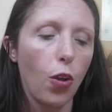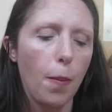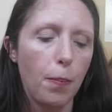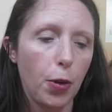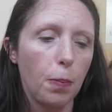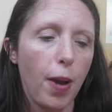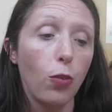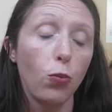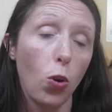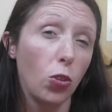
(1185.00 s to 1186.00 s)
a book
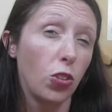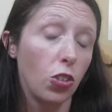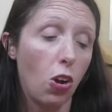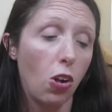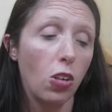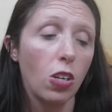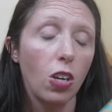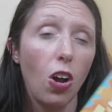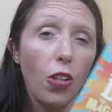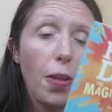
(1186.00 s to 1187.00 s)
by Roald Dahl
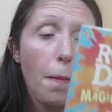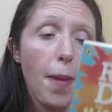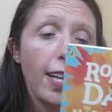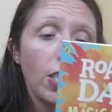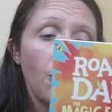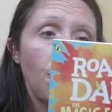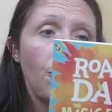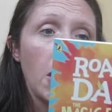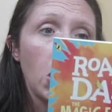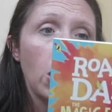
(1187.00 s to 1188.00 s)
called The Magic
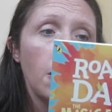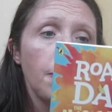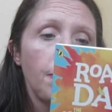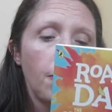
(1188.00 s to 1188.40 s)
Finger.